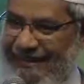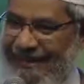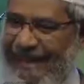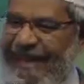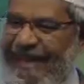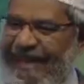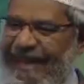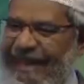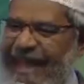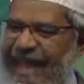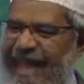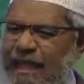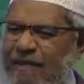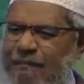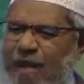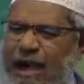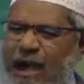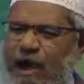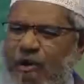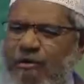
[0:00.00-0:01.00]
It came
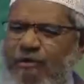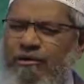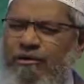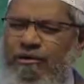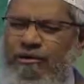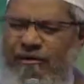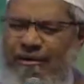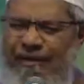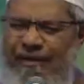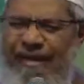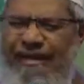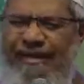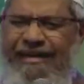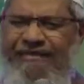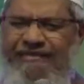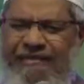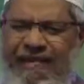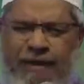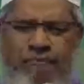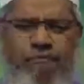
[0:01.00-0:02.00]
out,
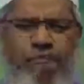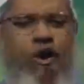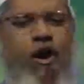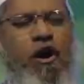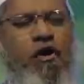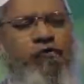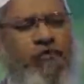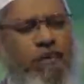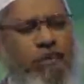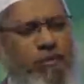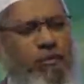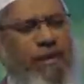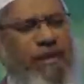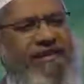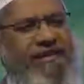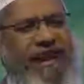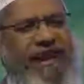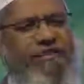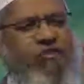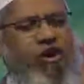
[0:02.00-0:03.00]
some of the human
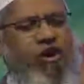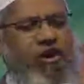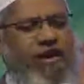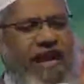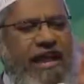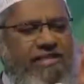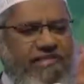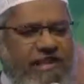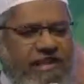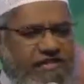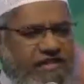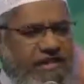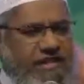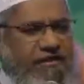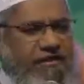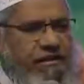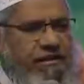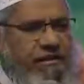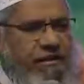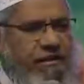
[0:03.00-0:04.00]
rights
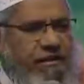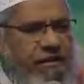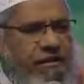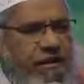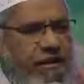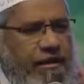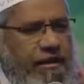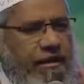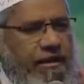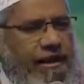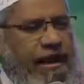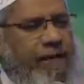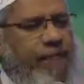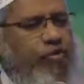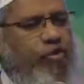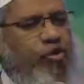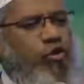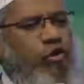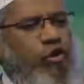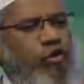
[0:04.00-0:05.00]
organization came
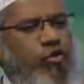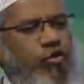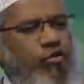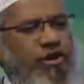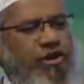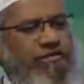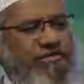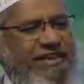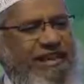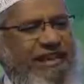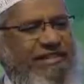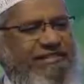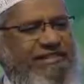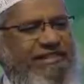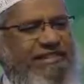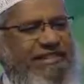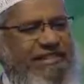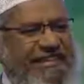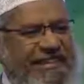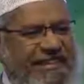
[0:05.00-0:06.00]
to know in
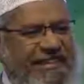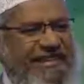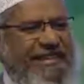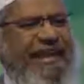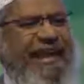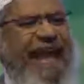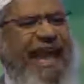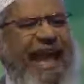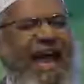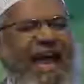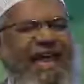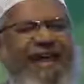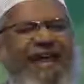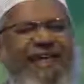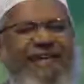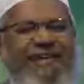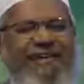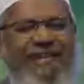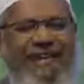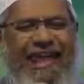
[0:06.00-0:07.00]
2016, and it
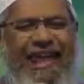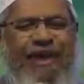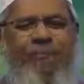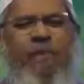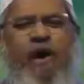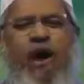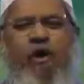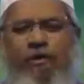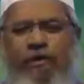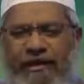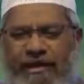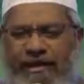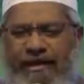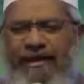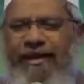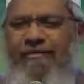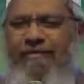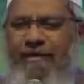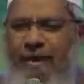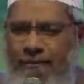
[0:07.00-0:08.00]
came out
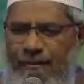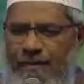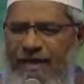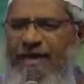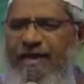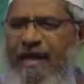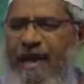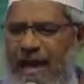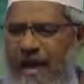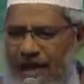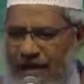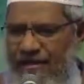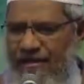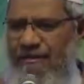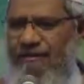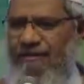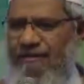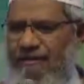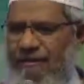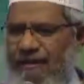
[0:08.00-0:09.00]
in the media
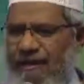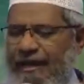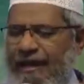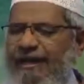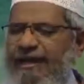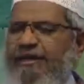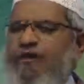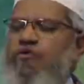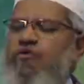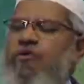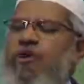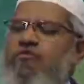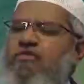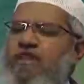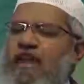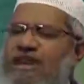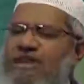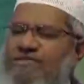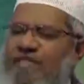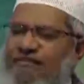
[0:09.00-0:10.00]
in
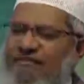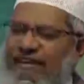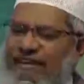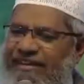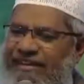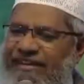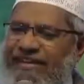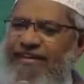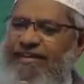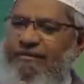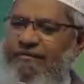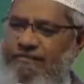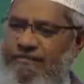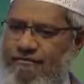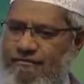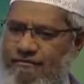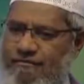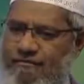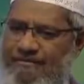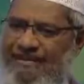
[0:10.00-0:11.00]
2017.
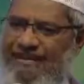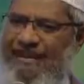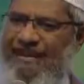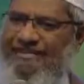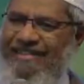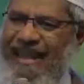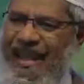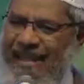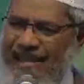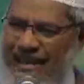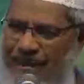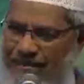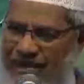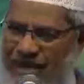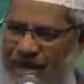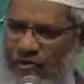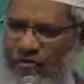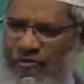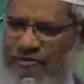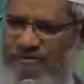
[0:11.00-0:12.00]
It started
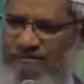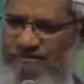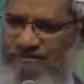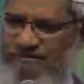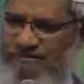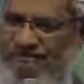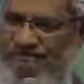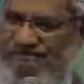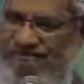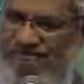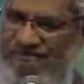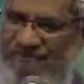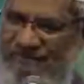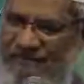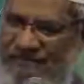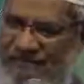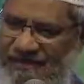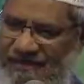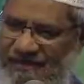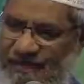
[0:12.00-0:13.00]
coming out.
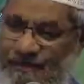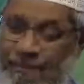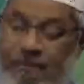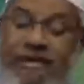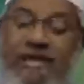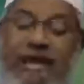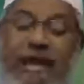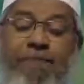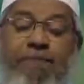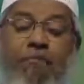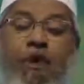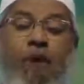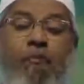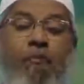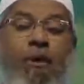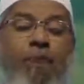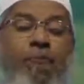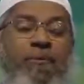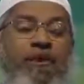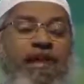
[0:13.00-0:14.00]
Became more
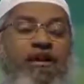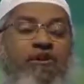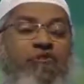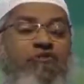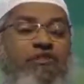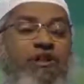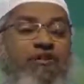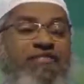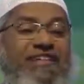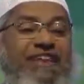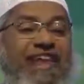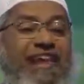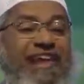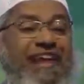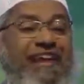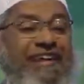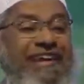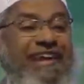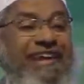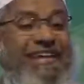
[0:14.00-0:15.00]
popular in
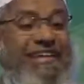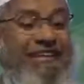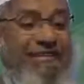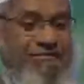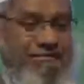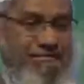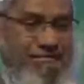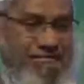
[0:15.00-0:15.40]
2018.